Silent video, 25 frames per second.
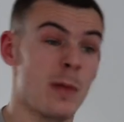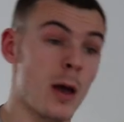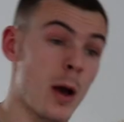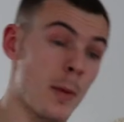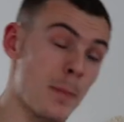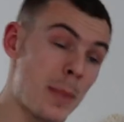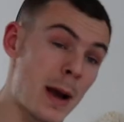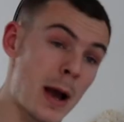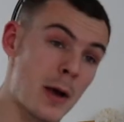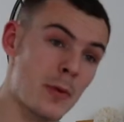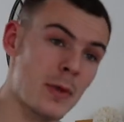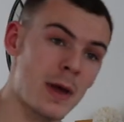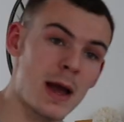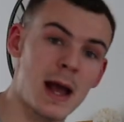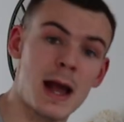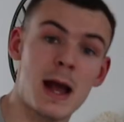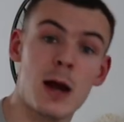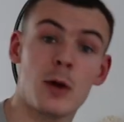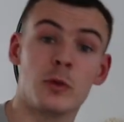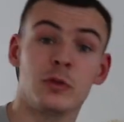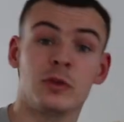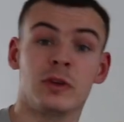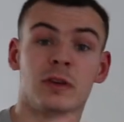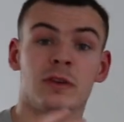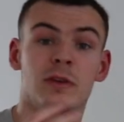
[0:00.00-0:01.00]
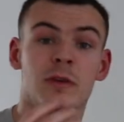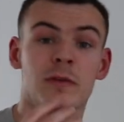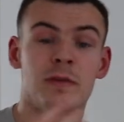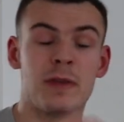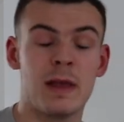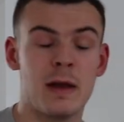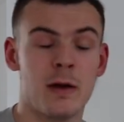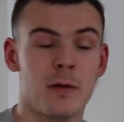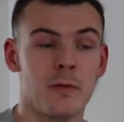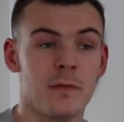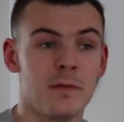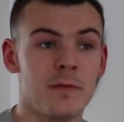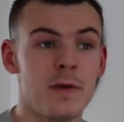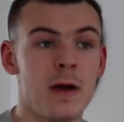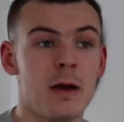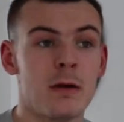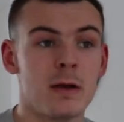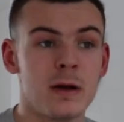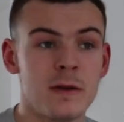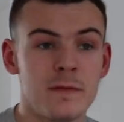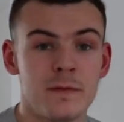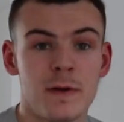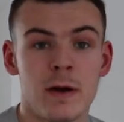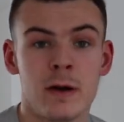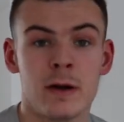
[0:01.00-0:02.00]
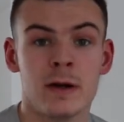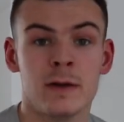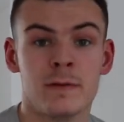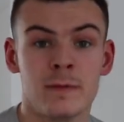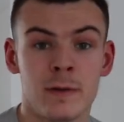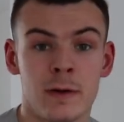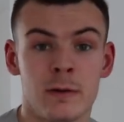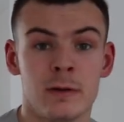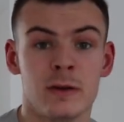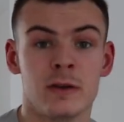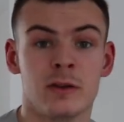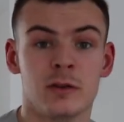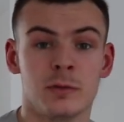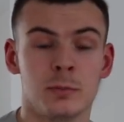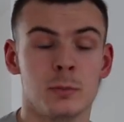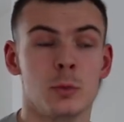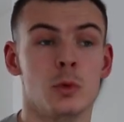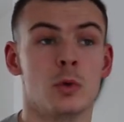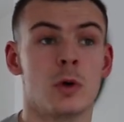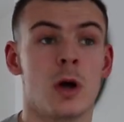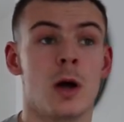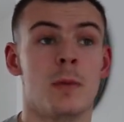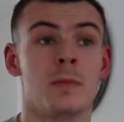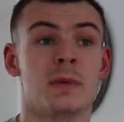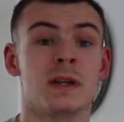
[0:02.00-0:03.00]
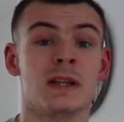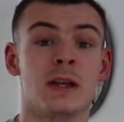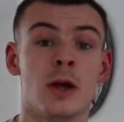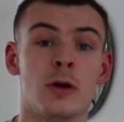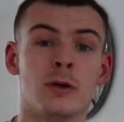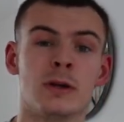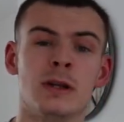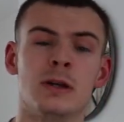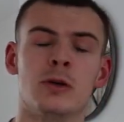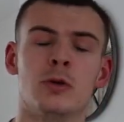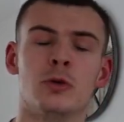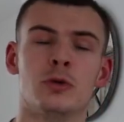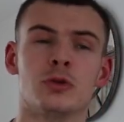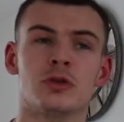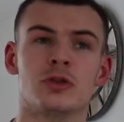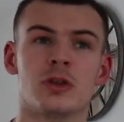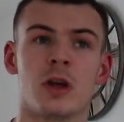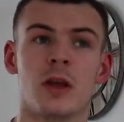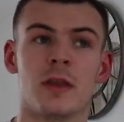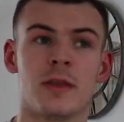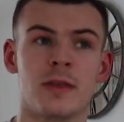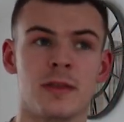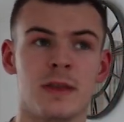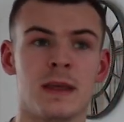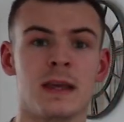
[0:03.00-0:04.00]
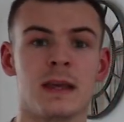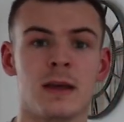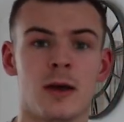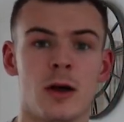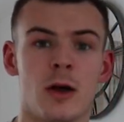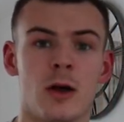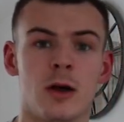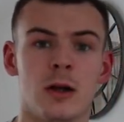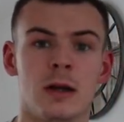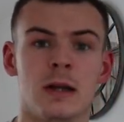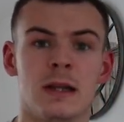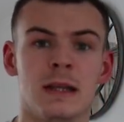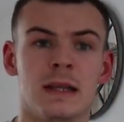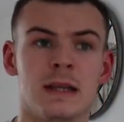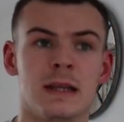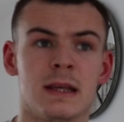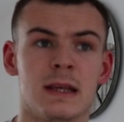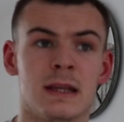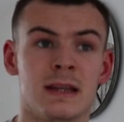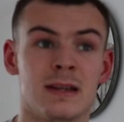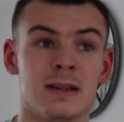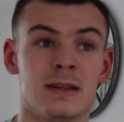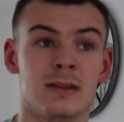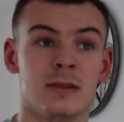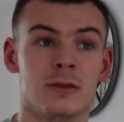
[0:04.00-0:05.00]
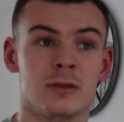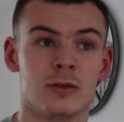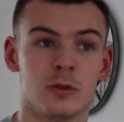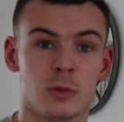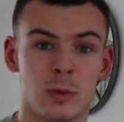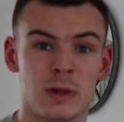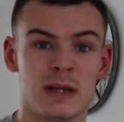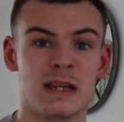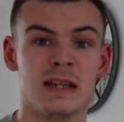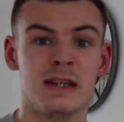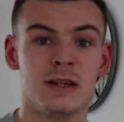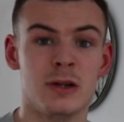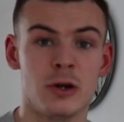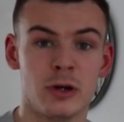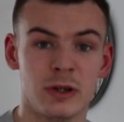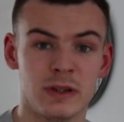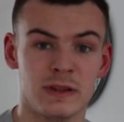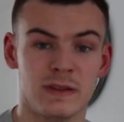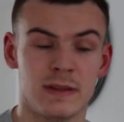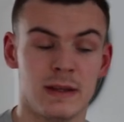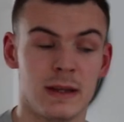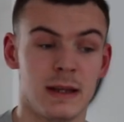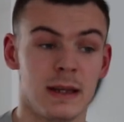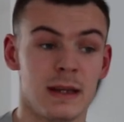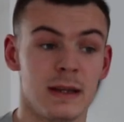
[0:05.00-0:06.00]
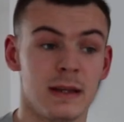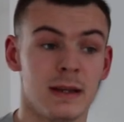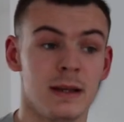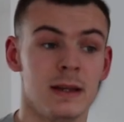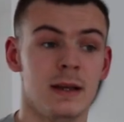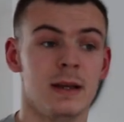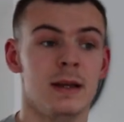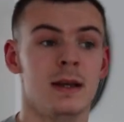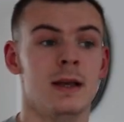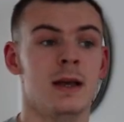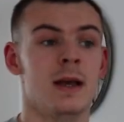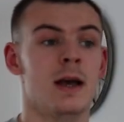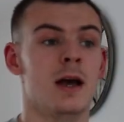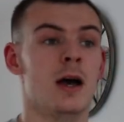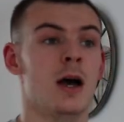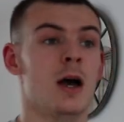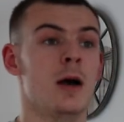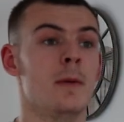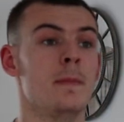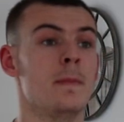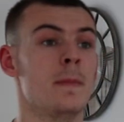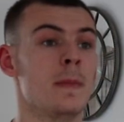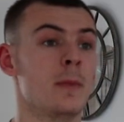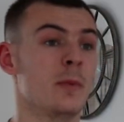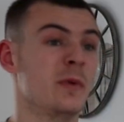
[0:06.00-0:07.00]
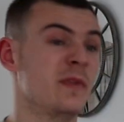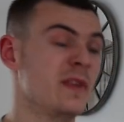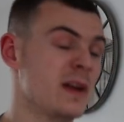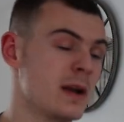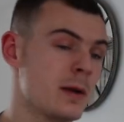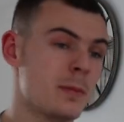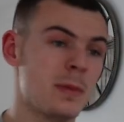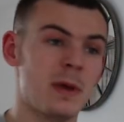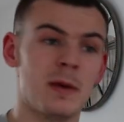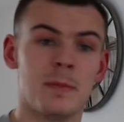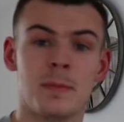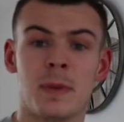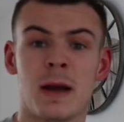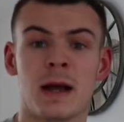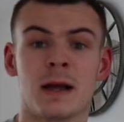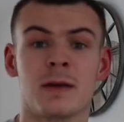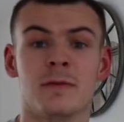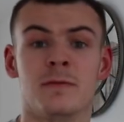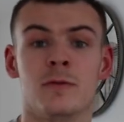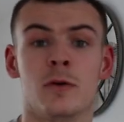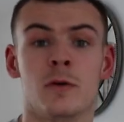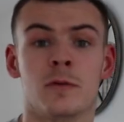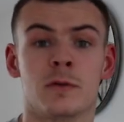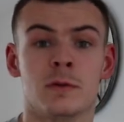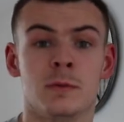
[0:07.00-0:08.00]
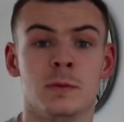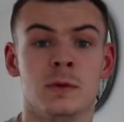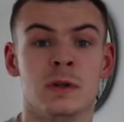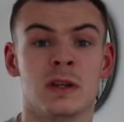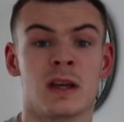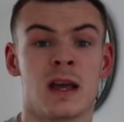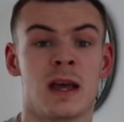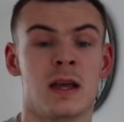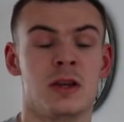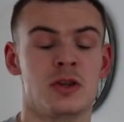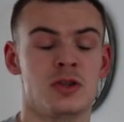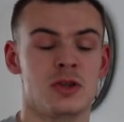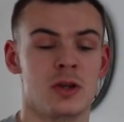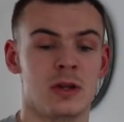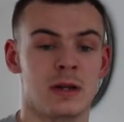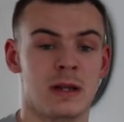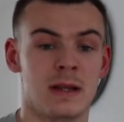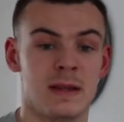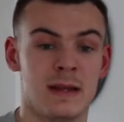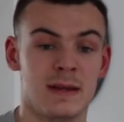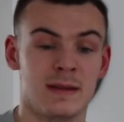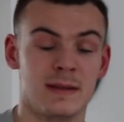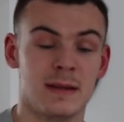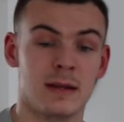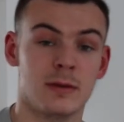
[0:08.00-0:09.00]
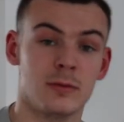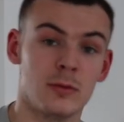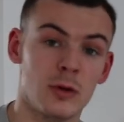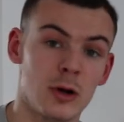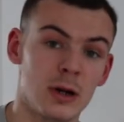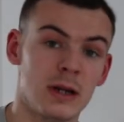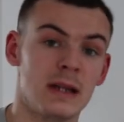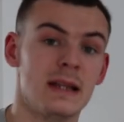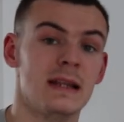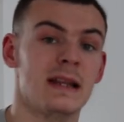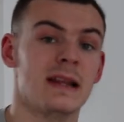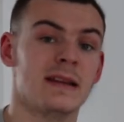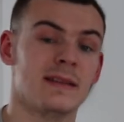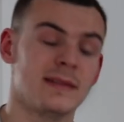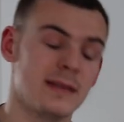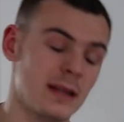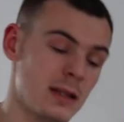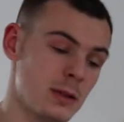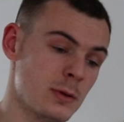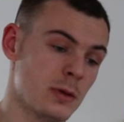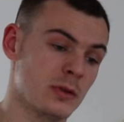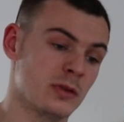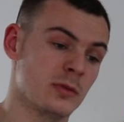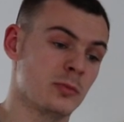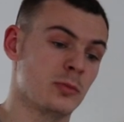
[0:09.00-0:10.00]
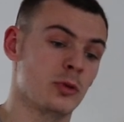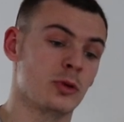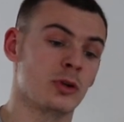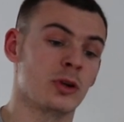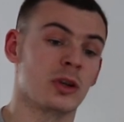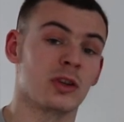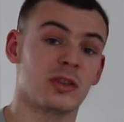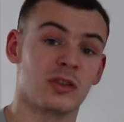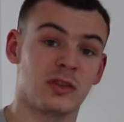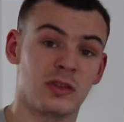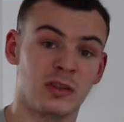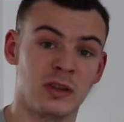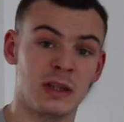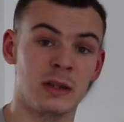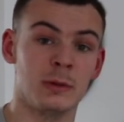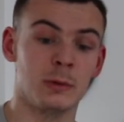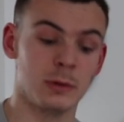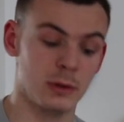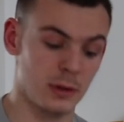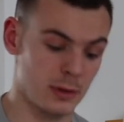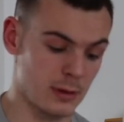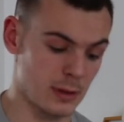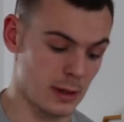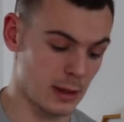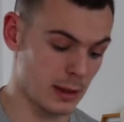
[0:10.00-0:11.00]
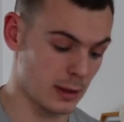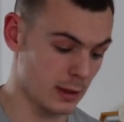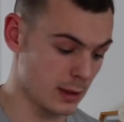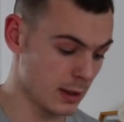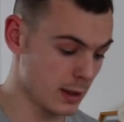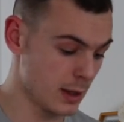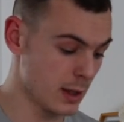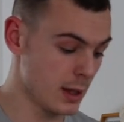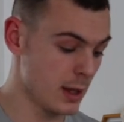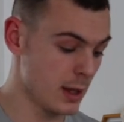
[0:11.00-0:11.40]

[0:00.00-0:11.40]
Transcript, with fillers: about the house. It's a, they're a very, very, very small company. Only launched, I think, early in twenty nineteen. Um, we've had a bit of back and forth communication, and they said, Riley, let's send you out some products, see what you think.